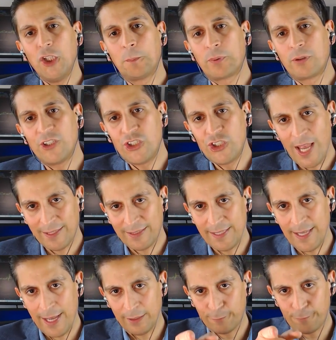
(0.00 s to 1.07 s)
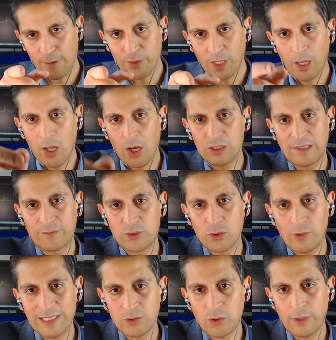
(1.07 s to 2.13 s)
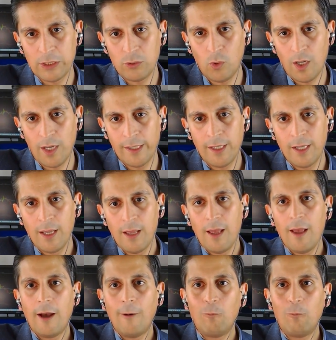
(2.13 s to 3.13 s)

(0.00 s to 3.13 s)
and you project that from the lows of 2021,